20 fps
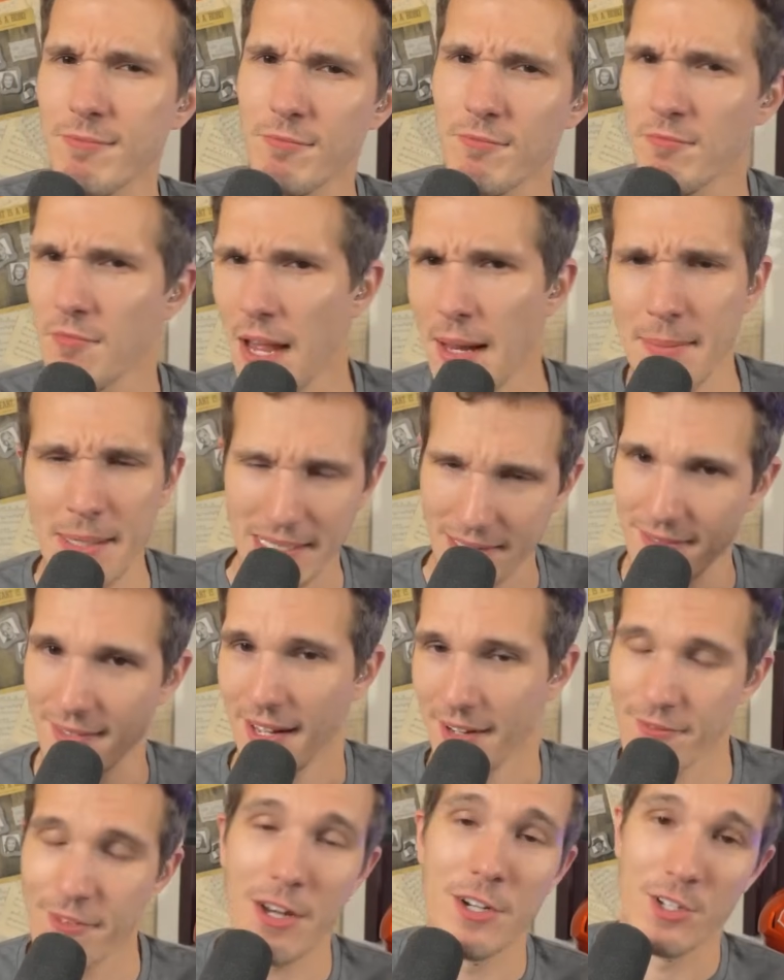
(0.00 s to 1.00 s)
I mean,
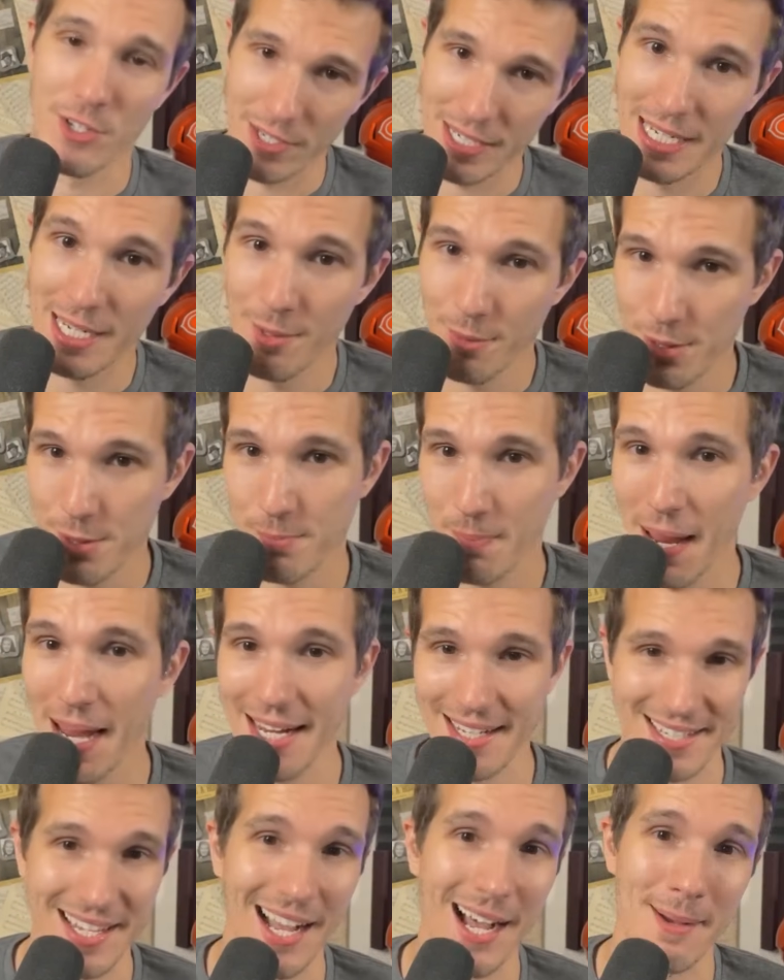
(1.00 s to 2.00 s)
eventually he was
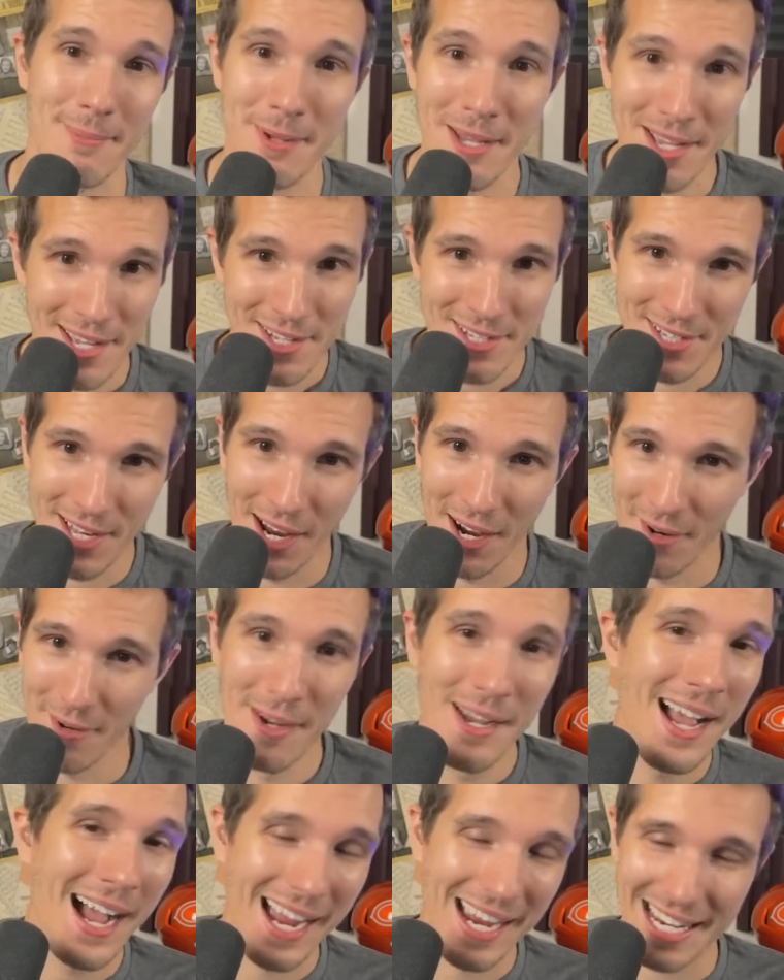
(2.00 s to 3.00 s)
banged up. So
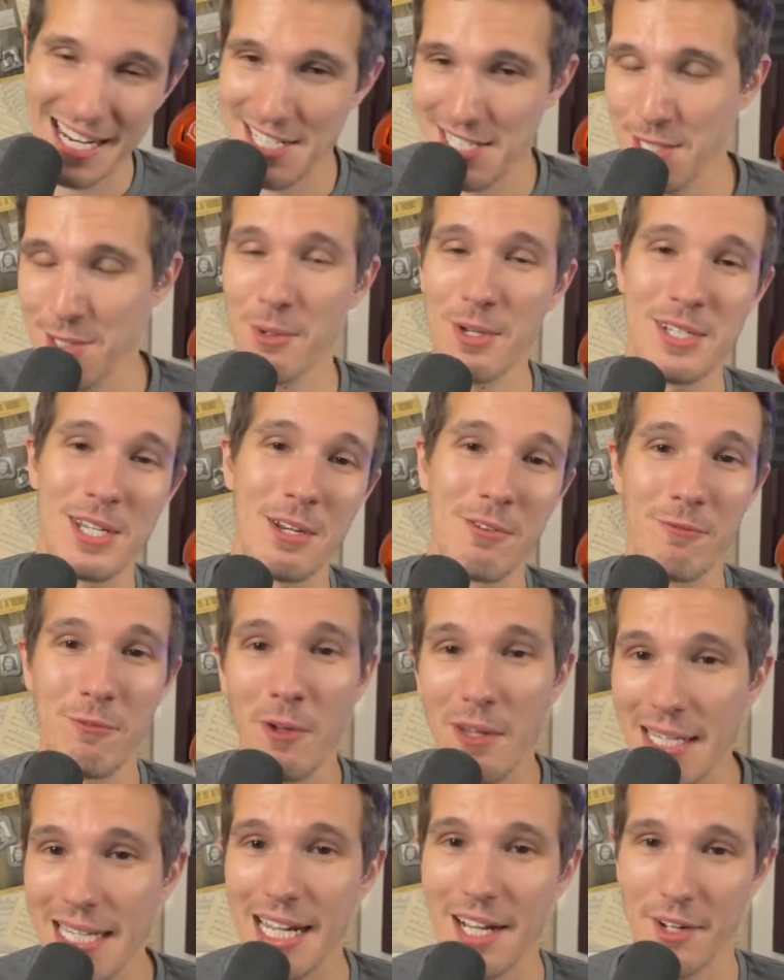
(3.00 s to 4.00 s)
I guess he wasn't
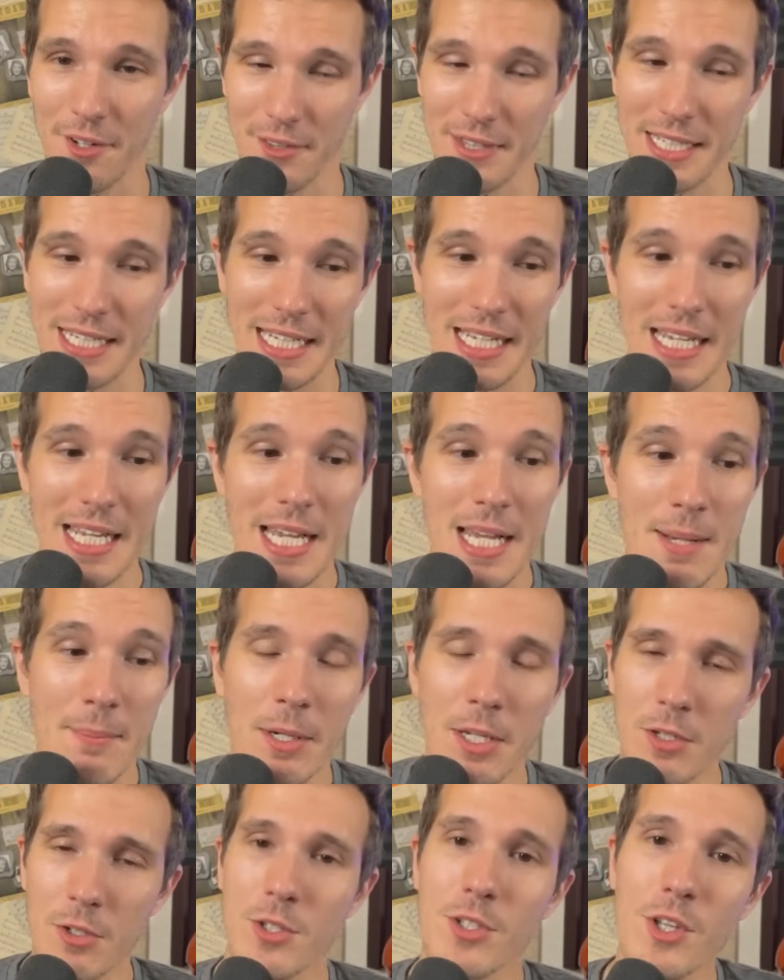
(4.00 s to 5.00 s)
fully healthy. But
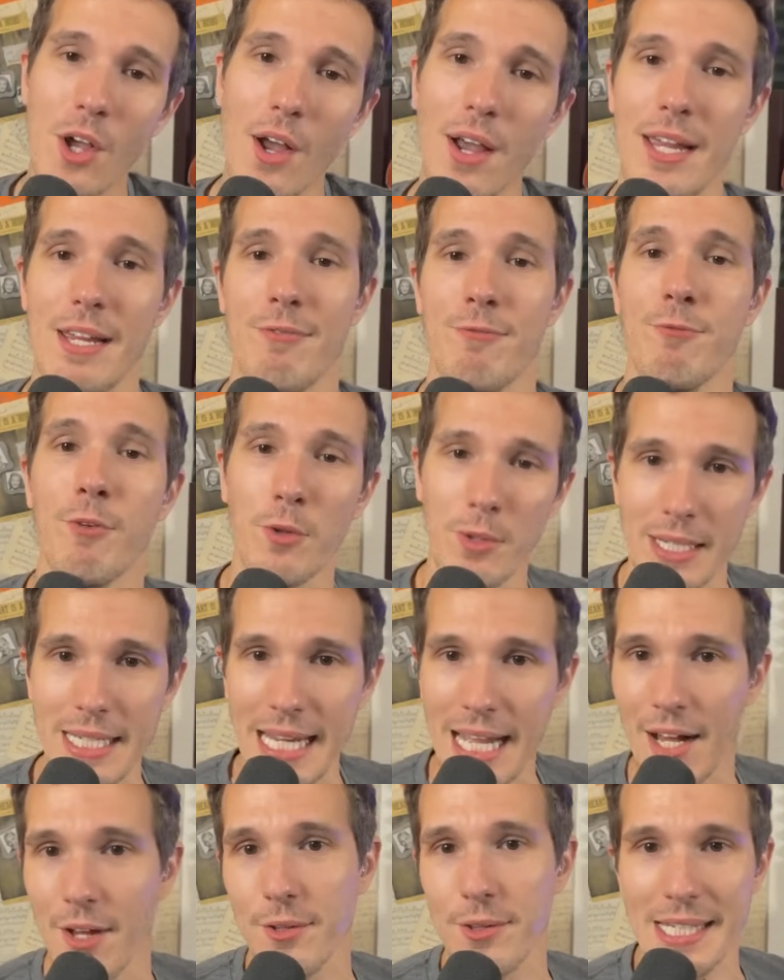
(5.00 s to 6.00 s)
you saw a fully
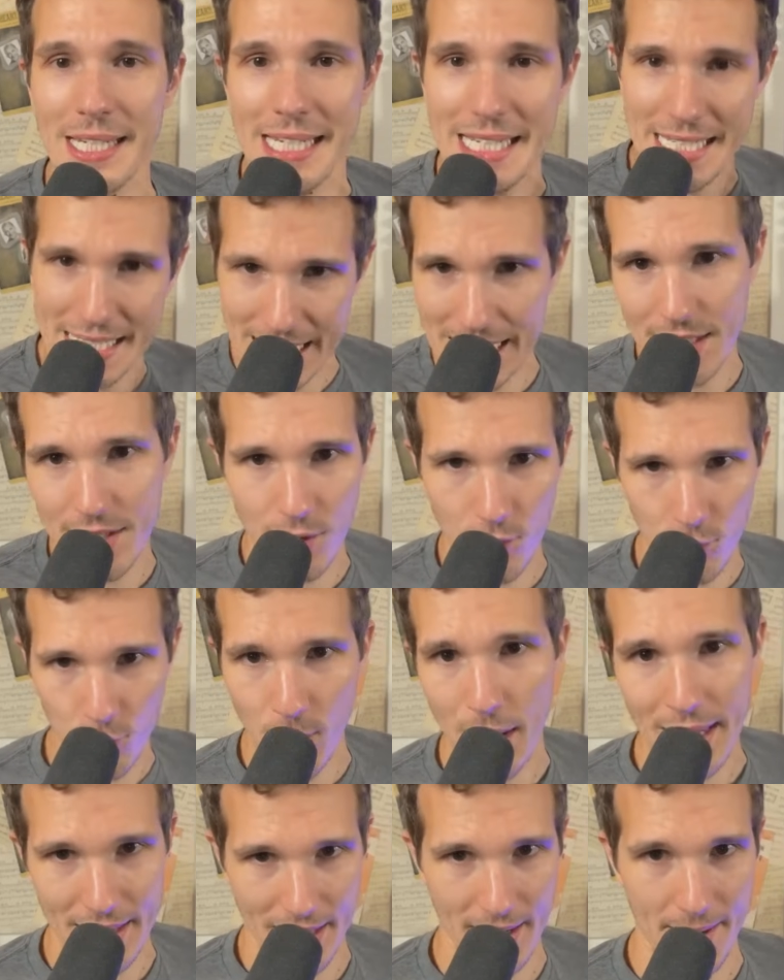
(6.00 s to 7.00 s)
healthy season
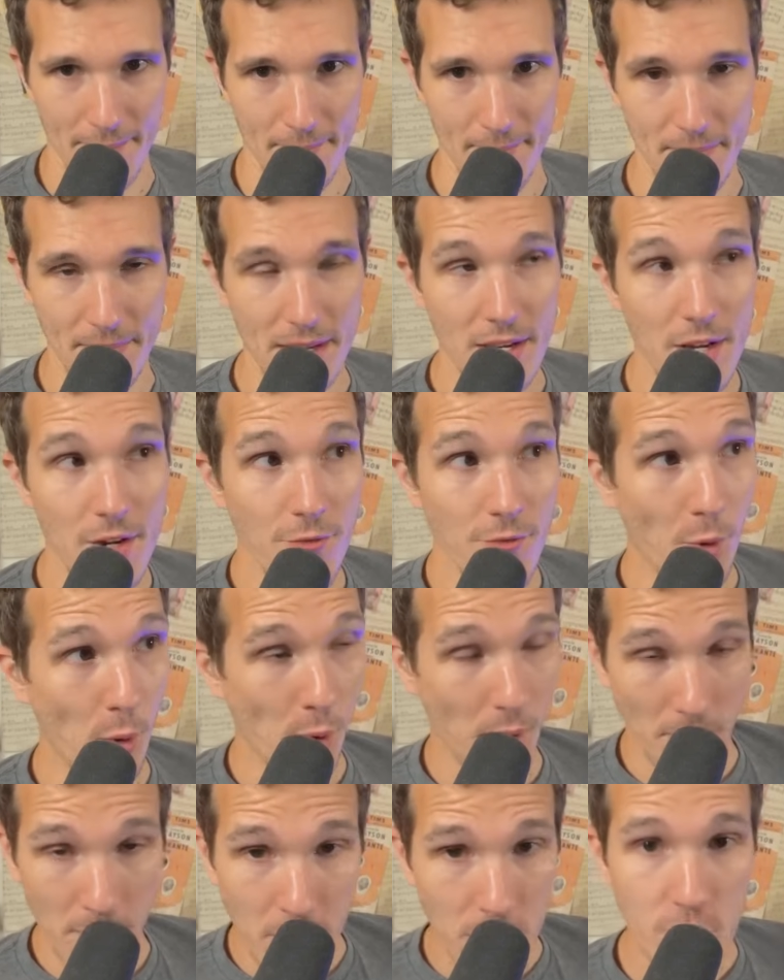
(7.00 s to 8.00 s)
with him for
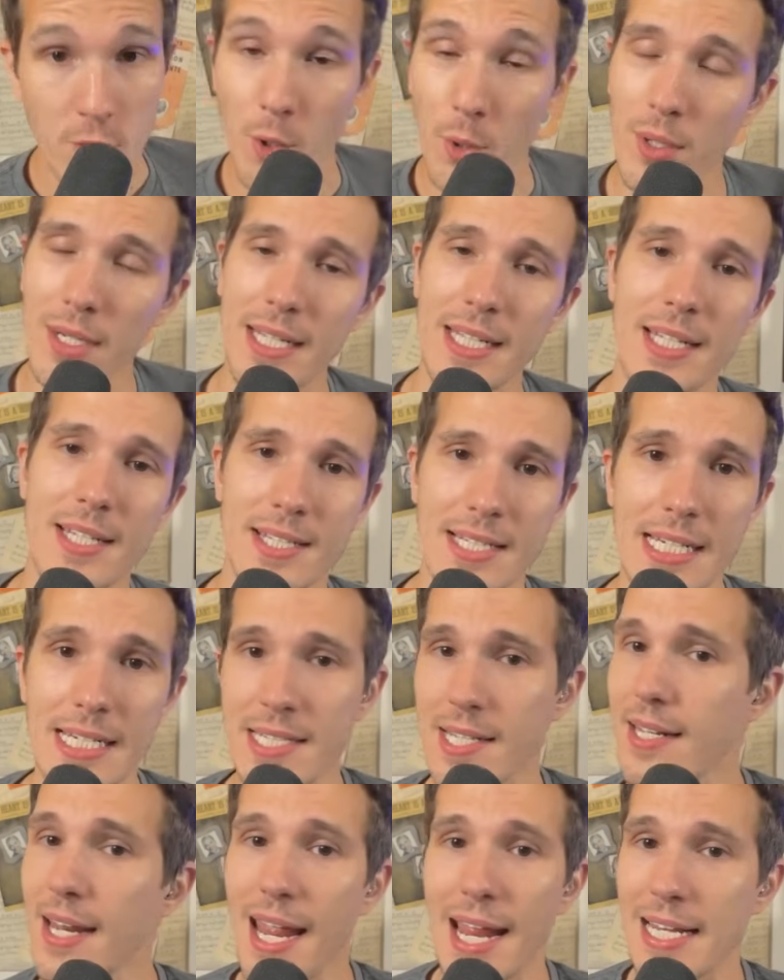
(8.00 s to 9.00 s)
majority of the
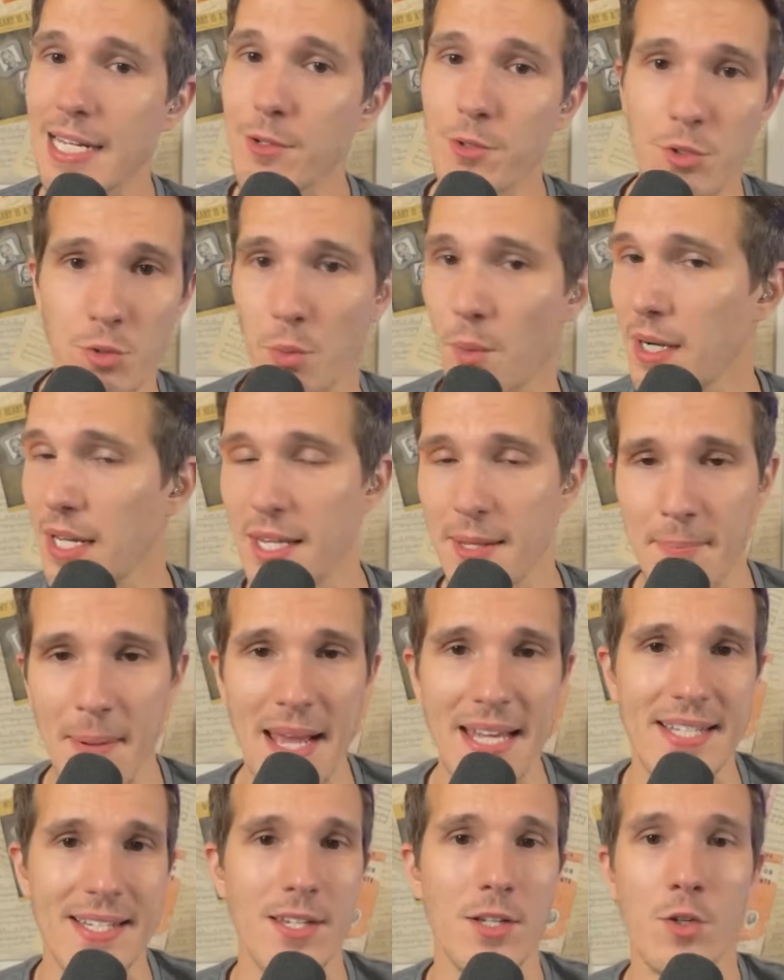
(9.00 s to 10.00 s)
season. And he was one of the
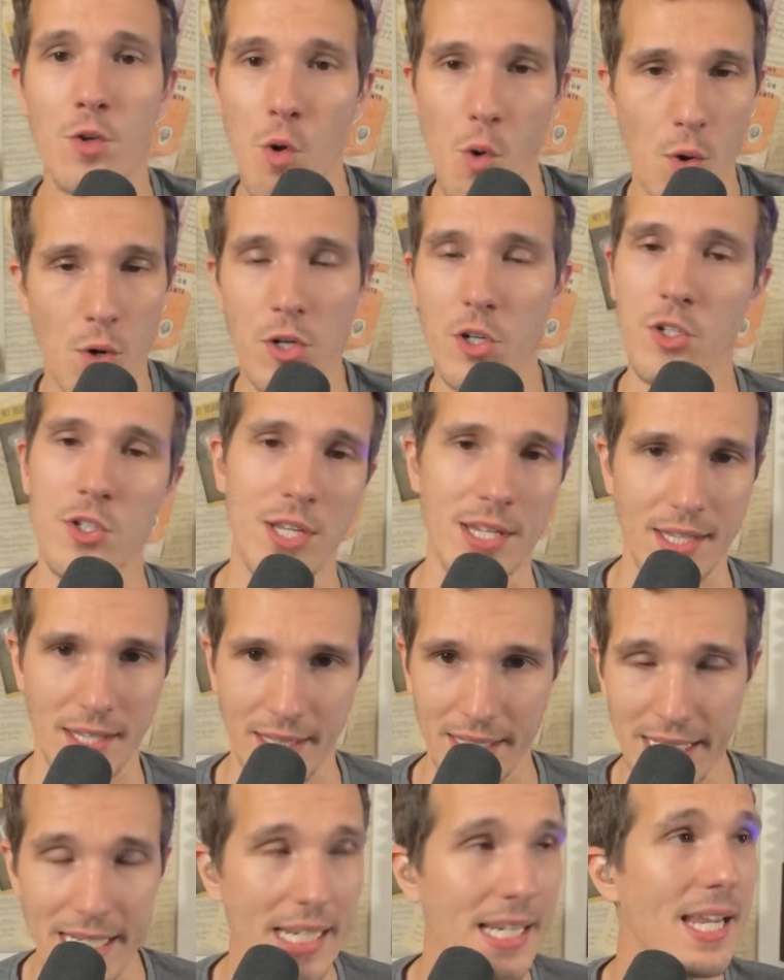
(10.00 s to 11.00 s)
best corners in the
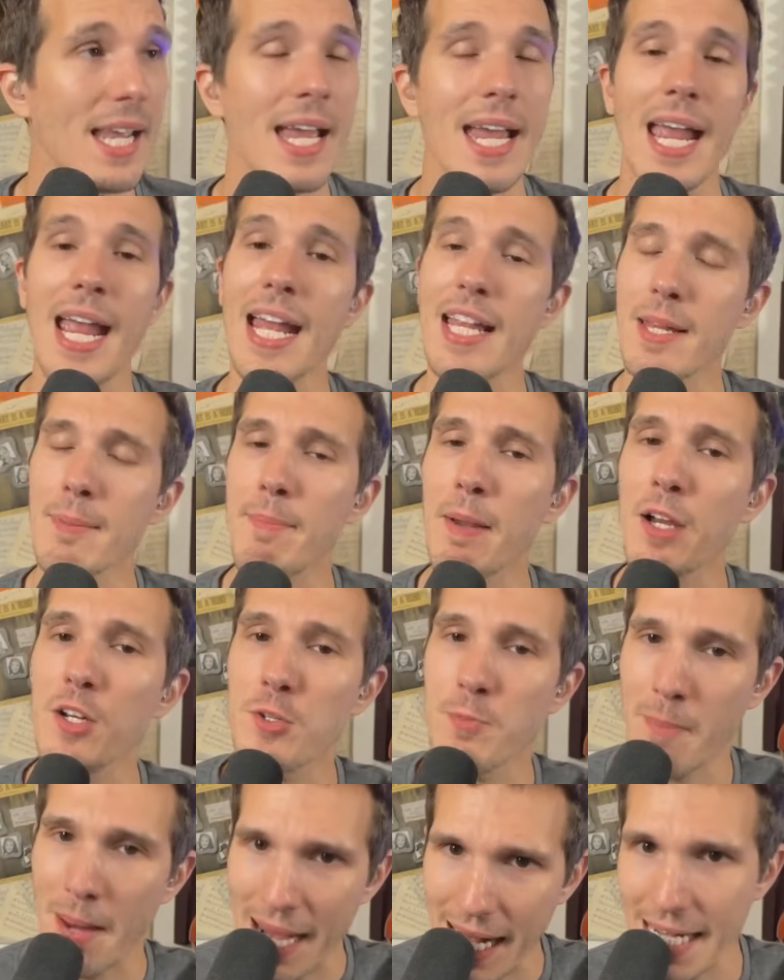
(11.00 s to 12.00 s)
league. And the Bears
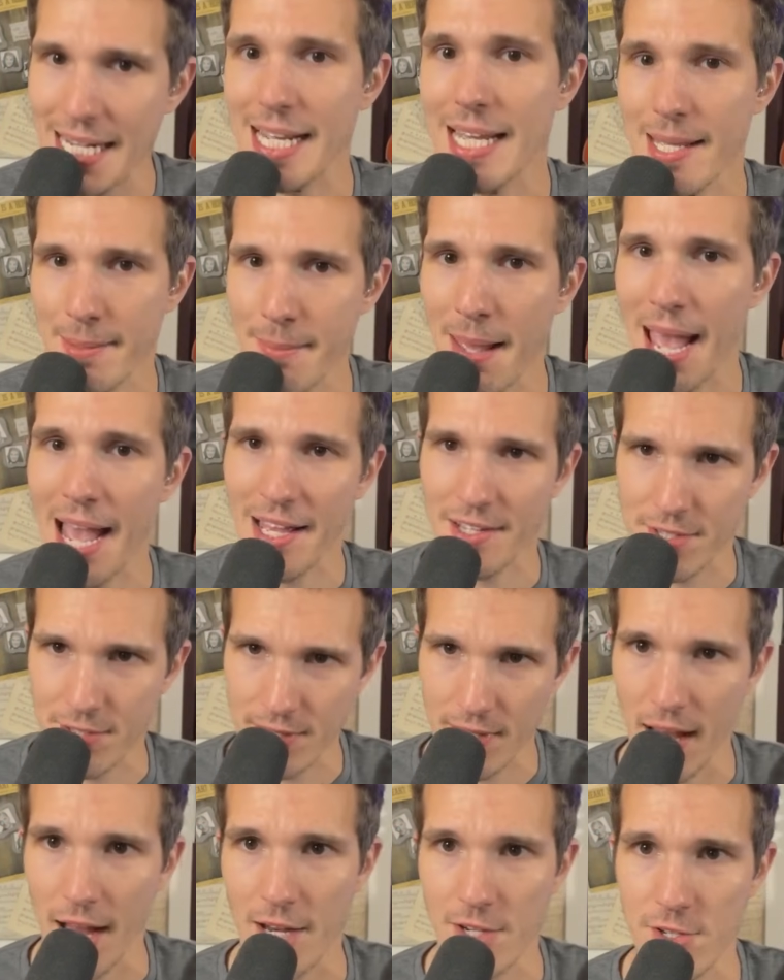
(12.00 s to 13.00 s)
paid him as
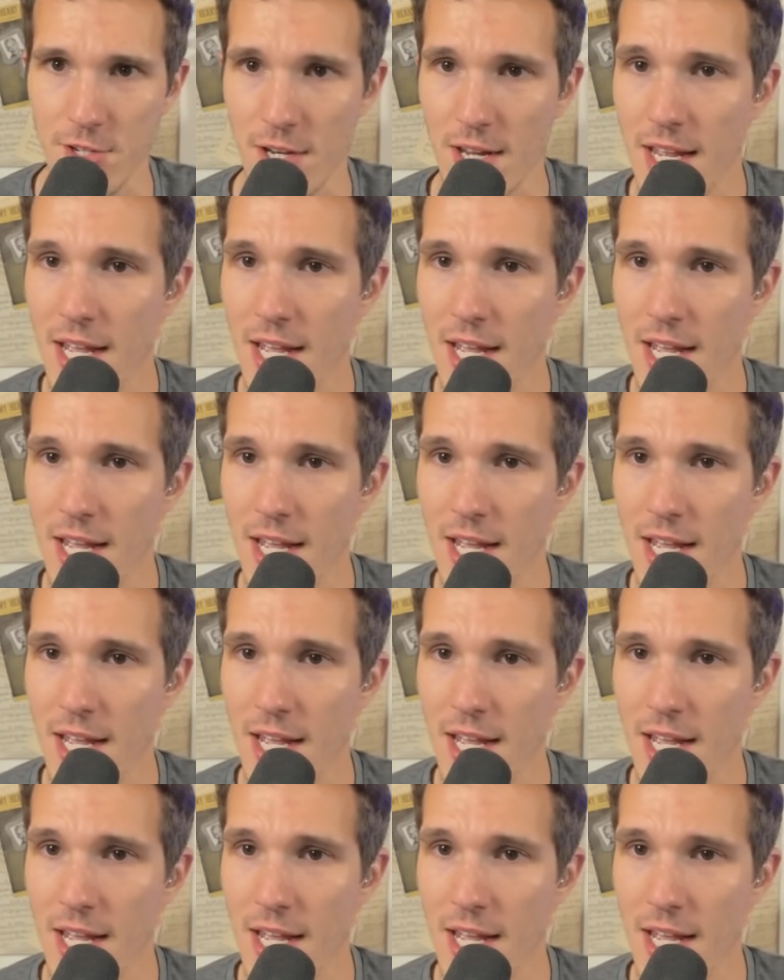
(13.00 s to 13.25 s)
such.